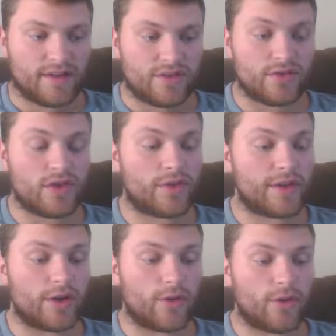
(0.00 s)
You know
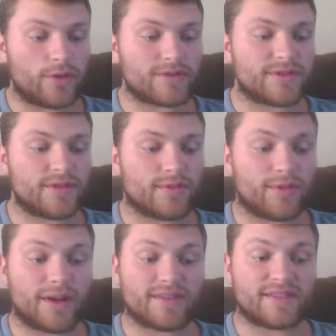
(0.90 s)
the old,
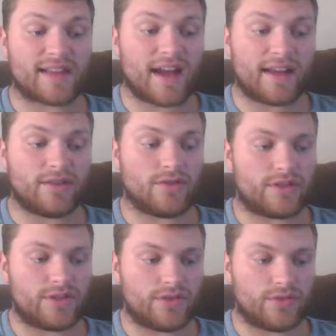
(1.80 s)
whilst I know the
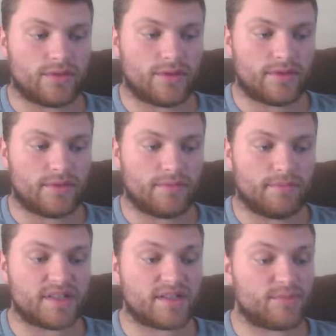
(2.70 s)
new.
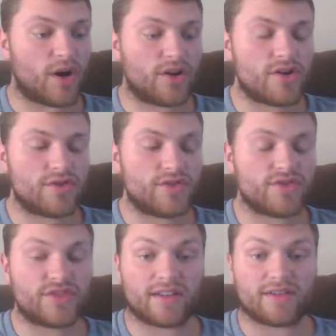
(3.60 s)
But tomorrow you
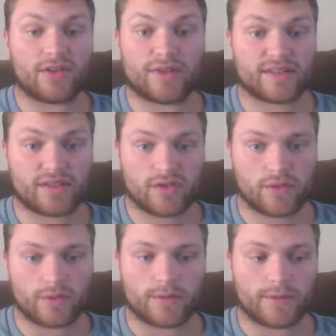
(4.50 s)
shall know this too.